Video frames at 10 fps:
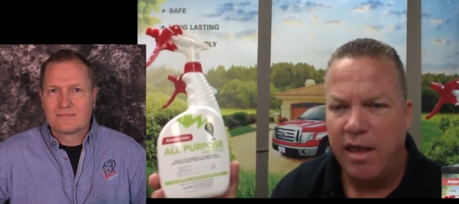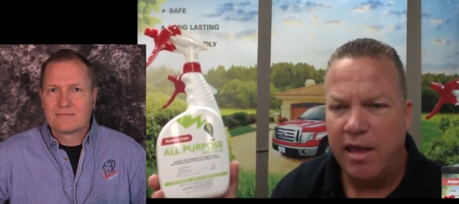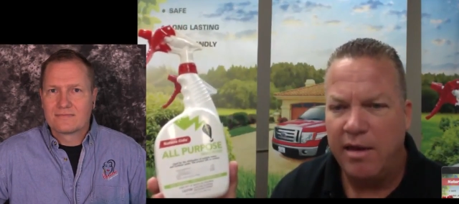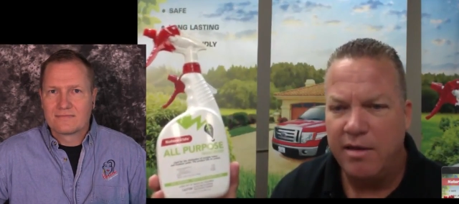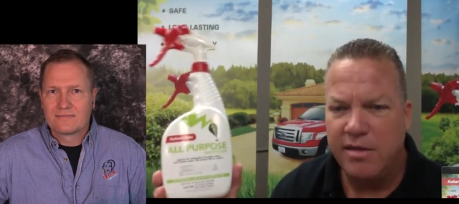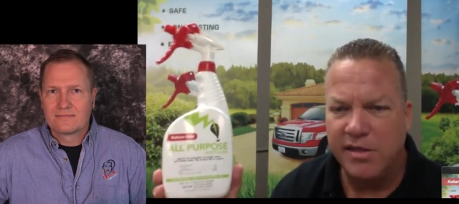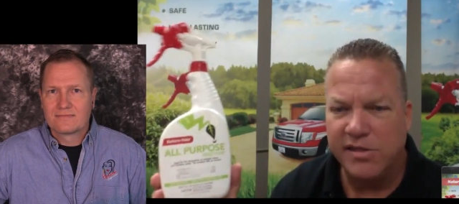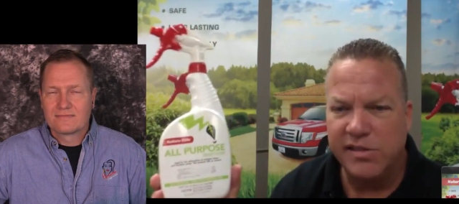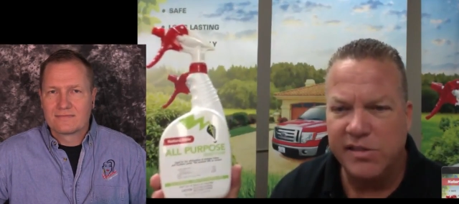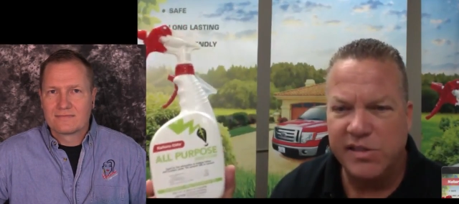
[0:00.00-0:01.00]
Speaker 1: And
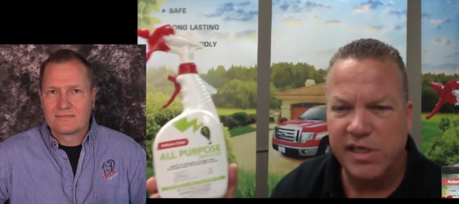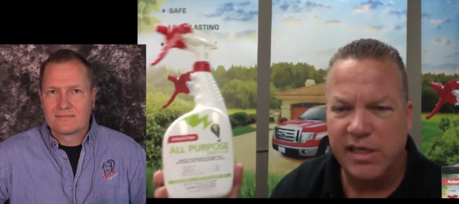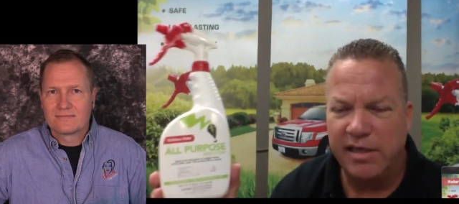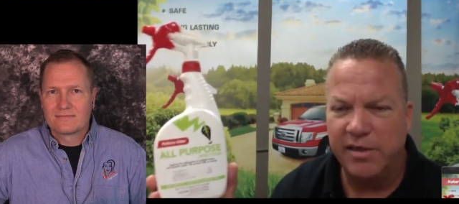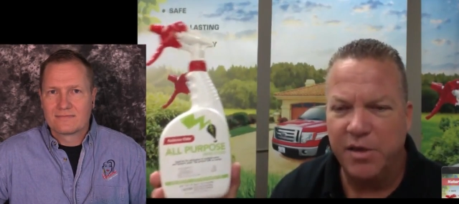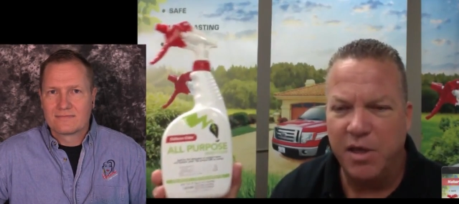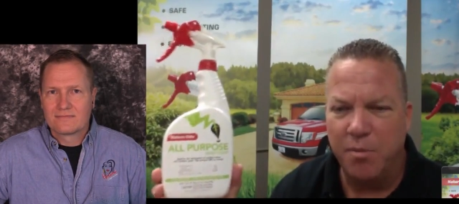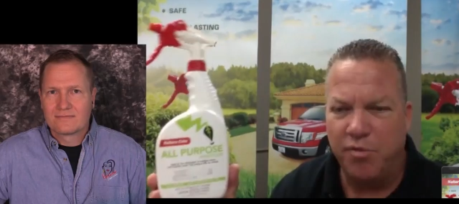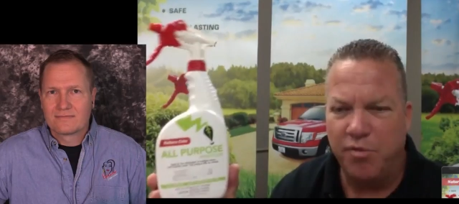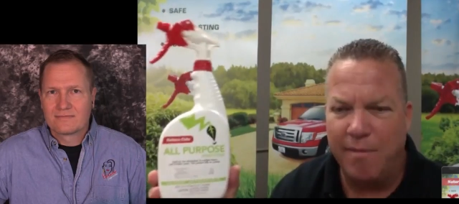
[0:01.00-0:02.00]
this is eh,
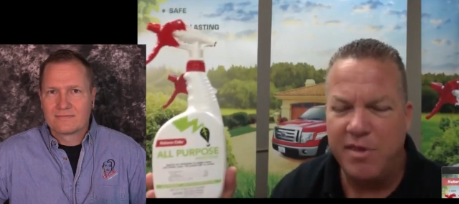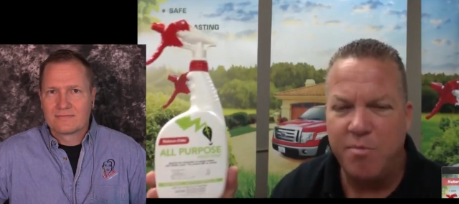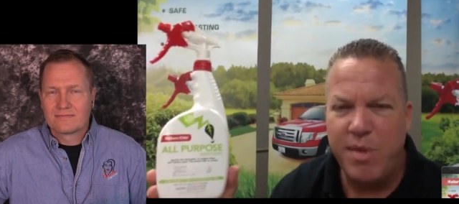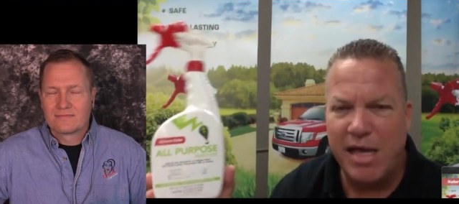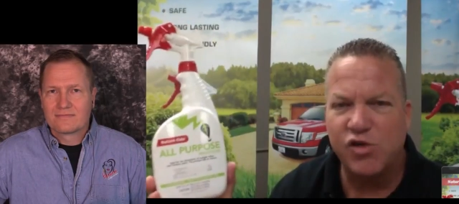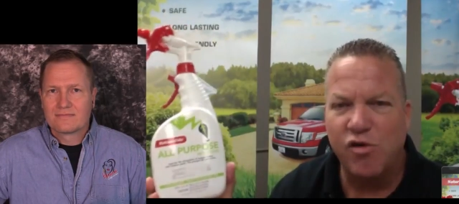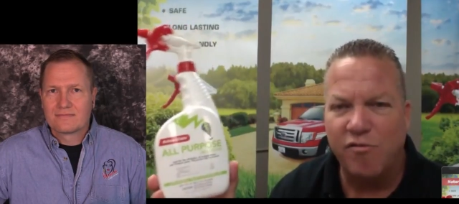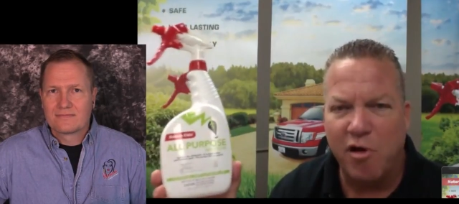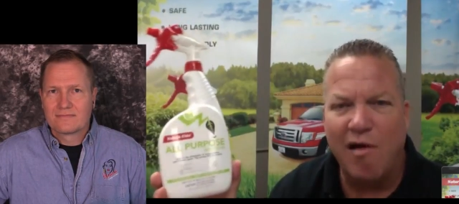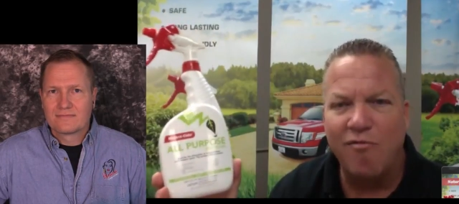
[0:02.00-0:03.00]
probably the best
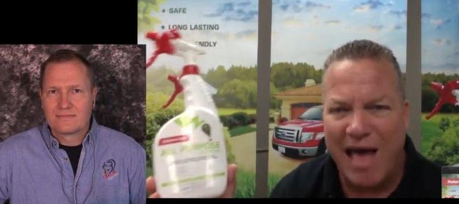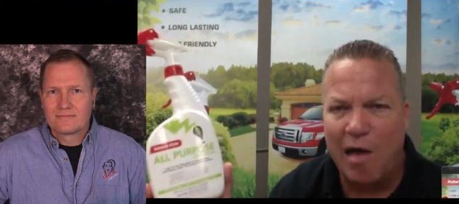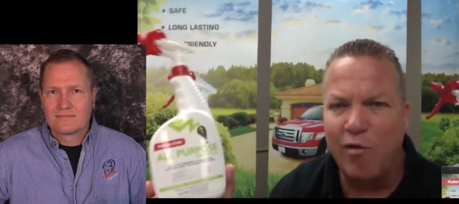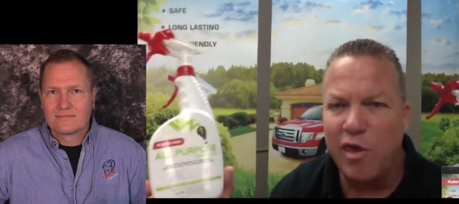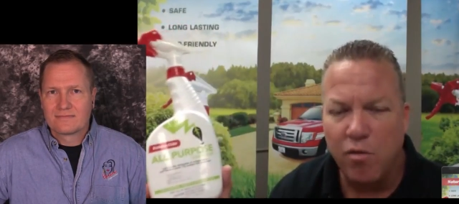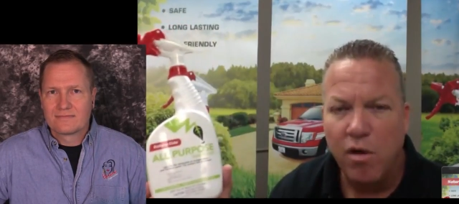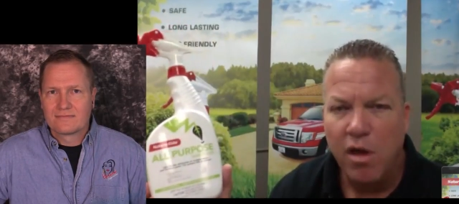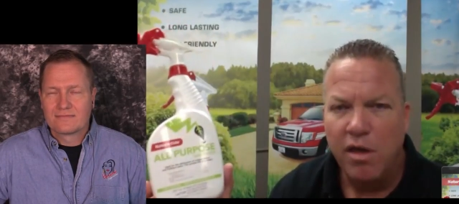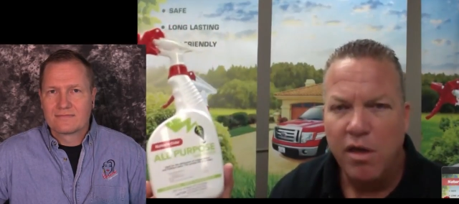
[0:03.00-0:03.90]
overall value.